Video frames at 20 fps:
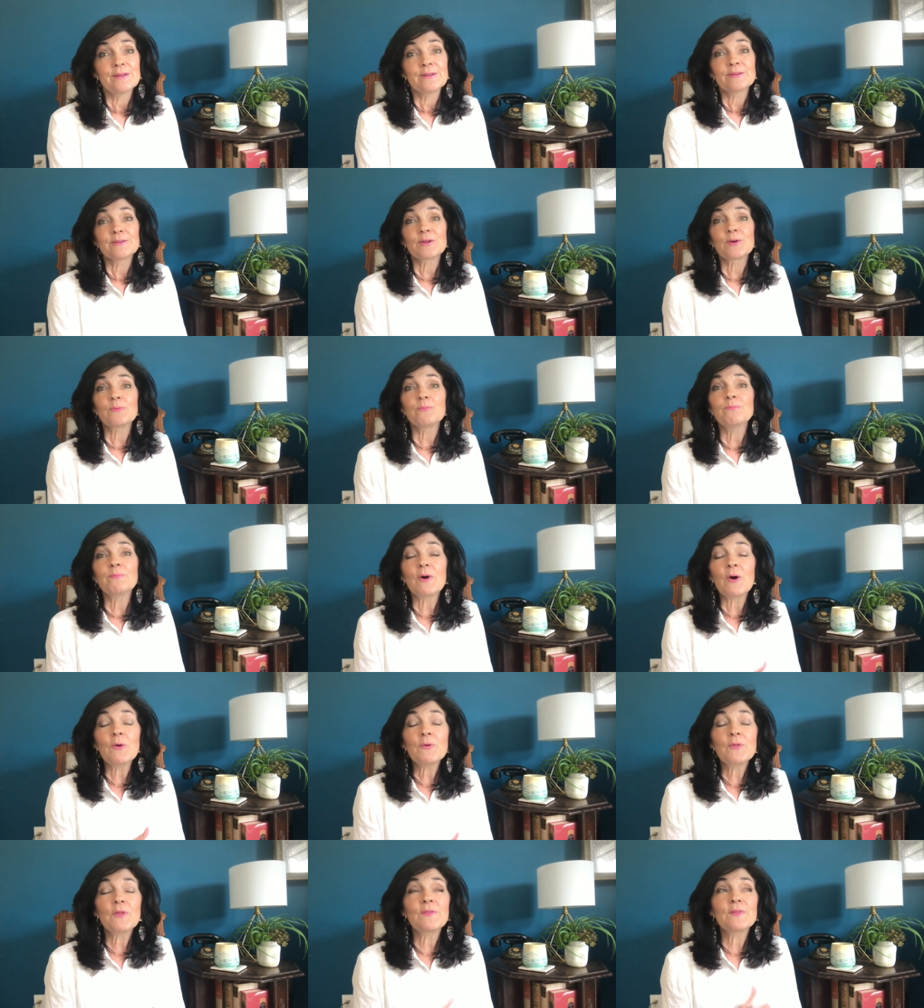So
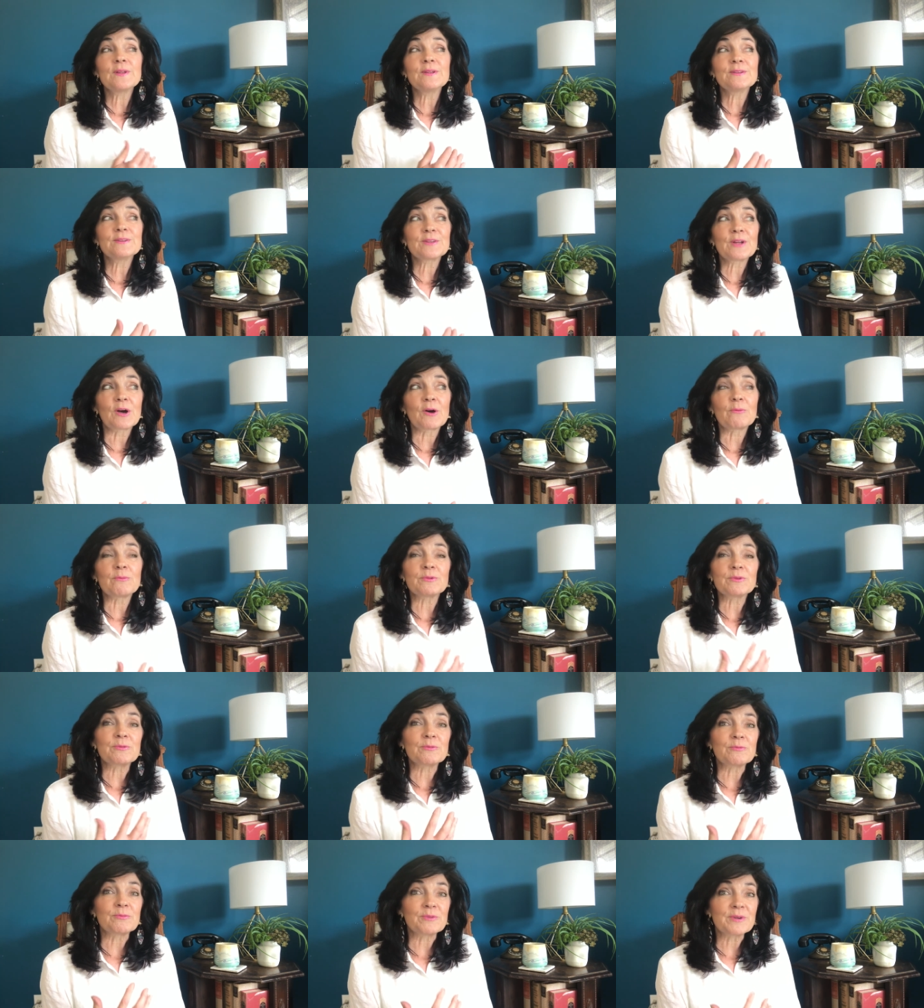both of these Psalms,
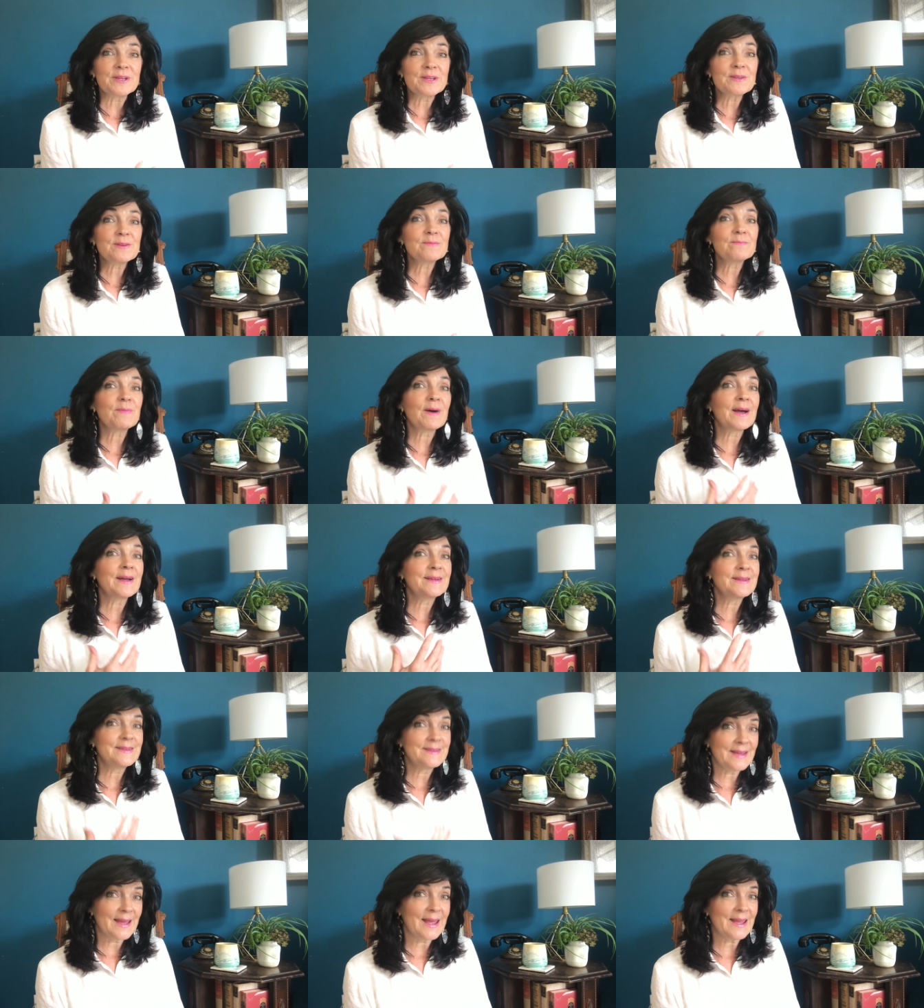written by
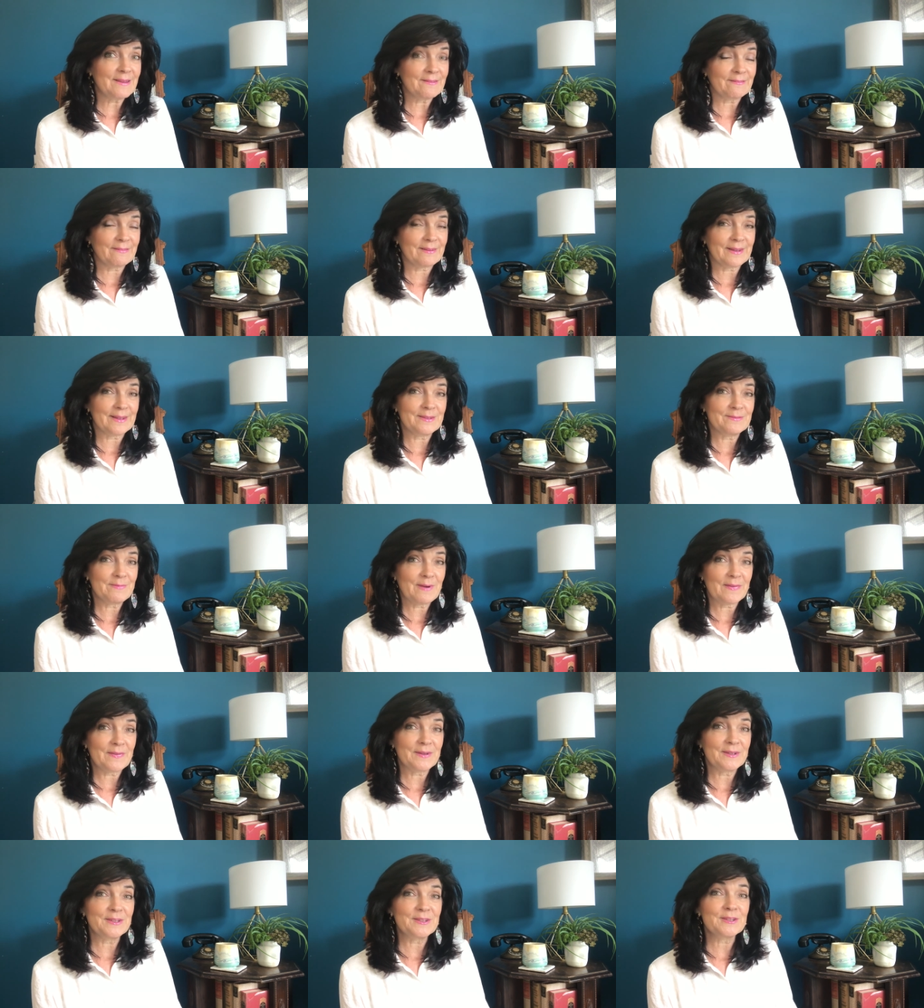David, by
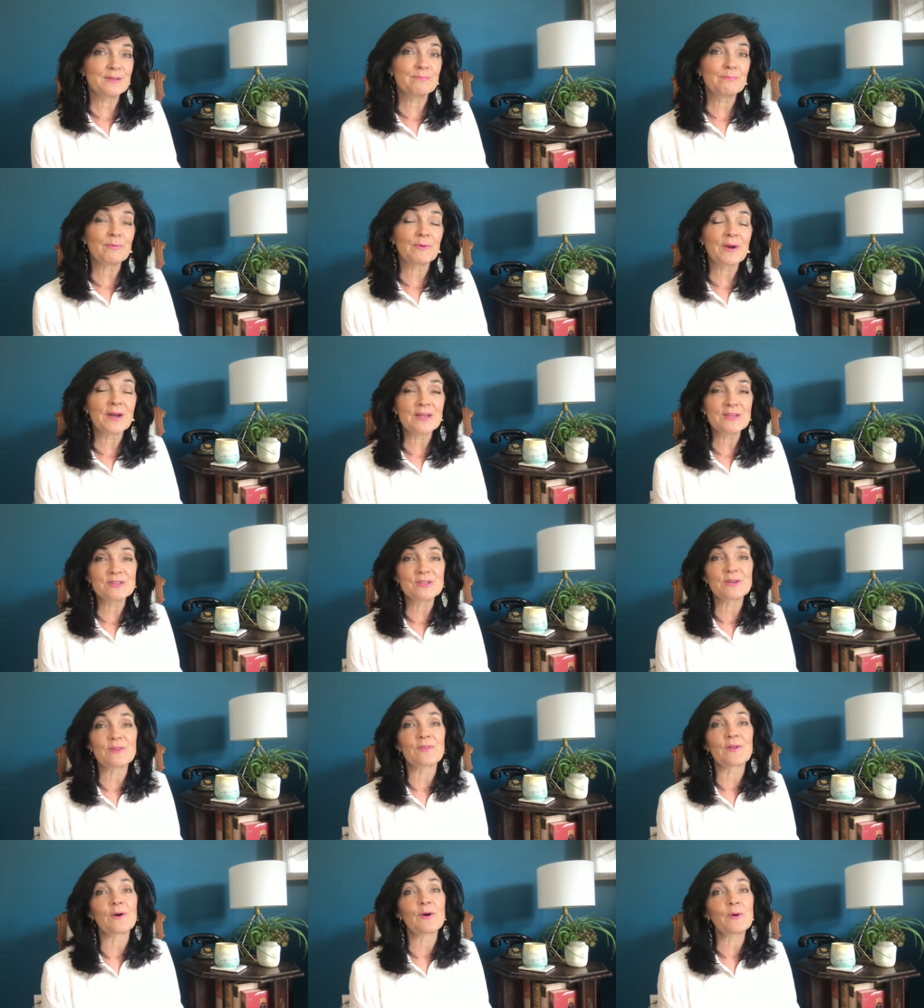the inspiration
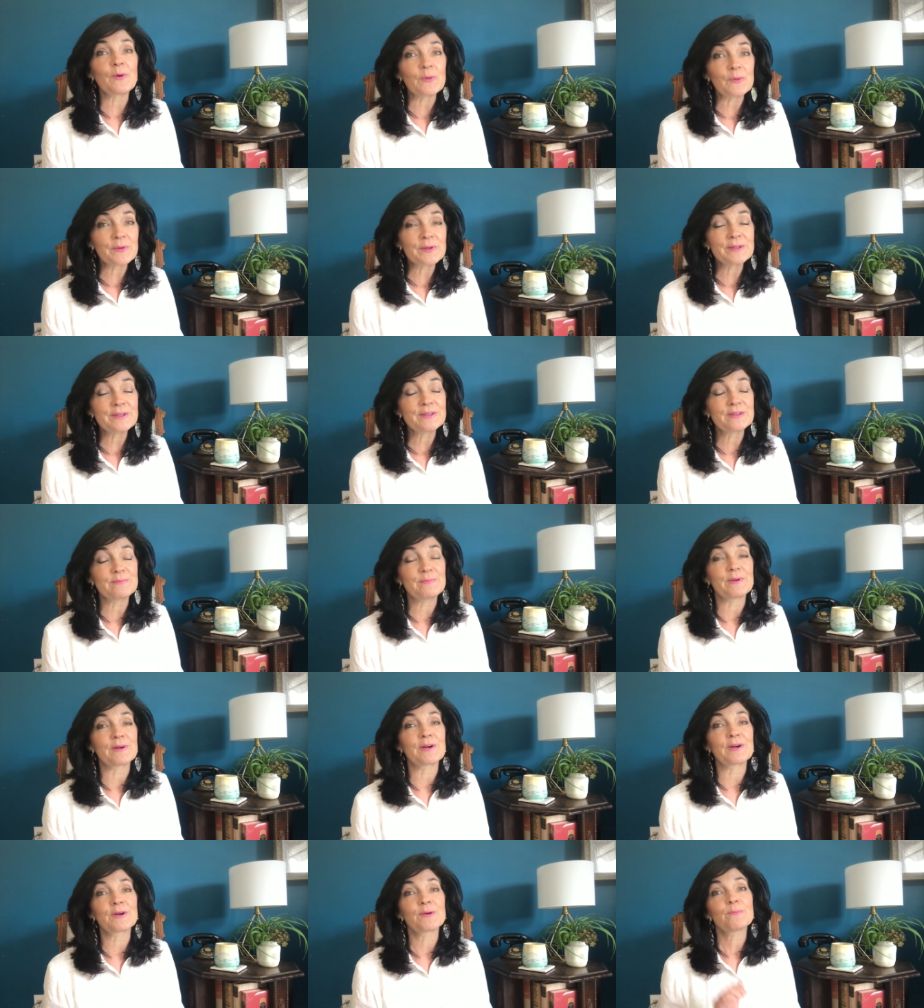of the Holy
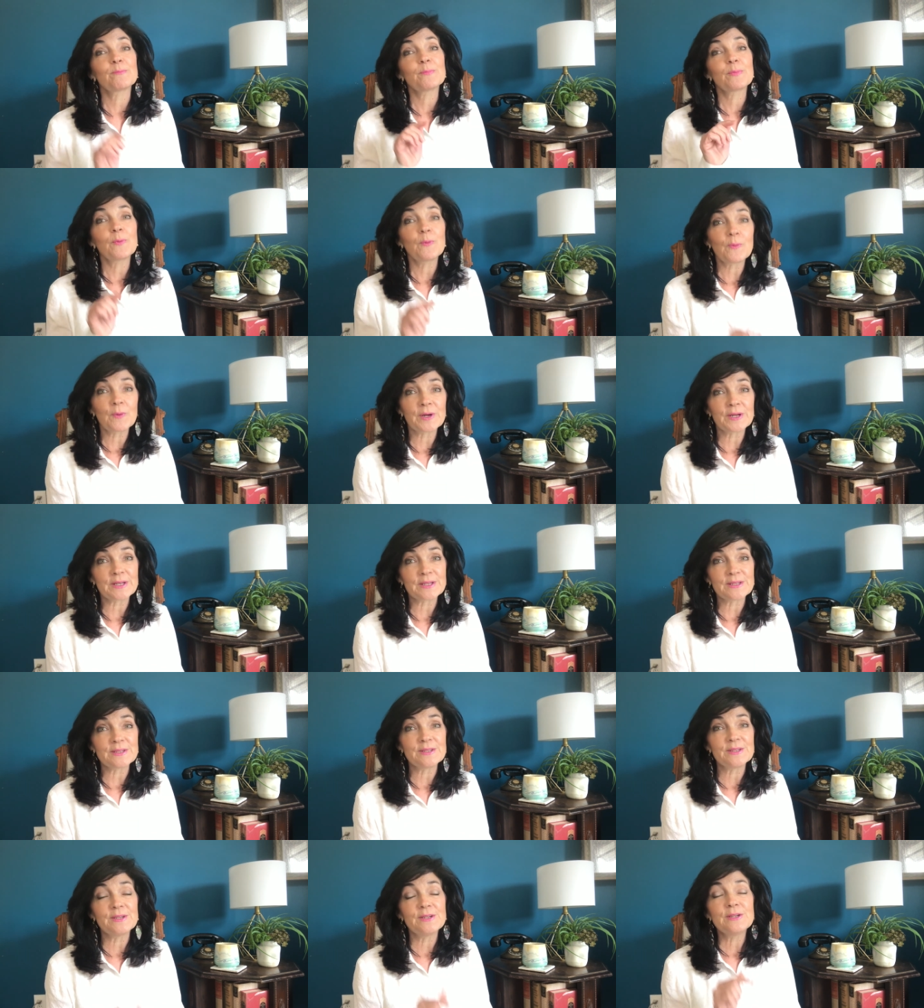Spirit,
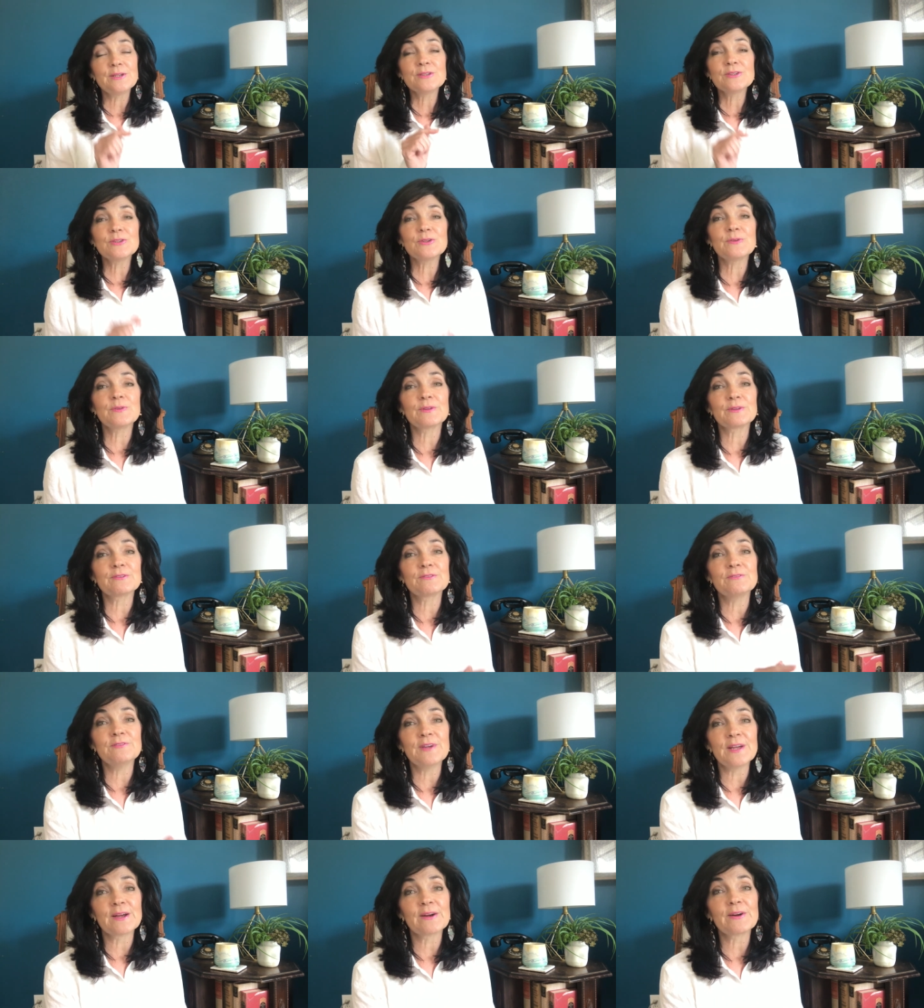pointed to this
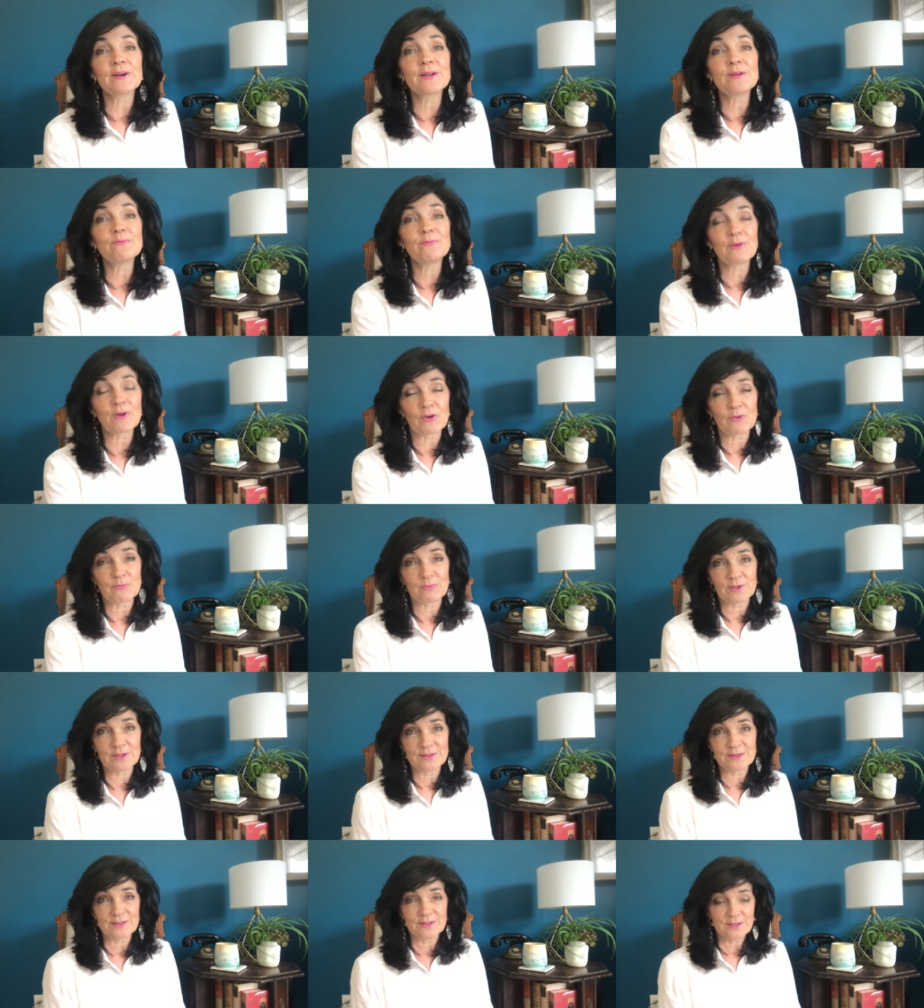very moment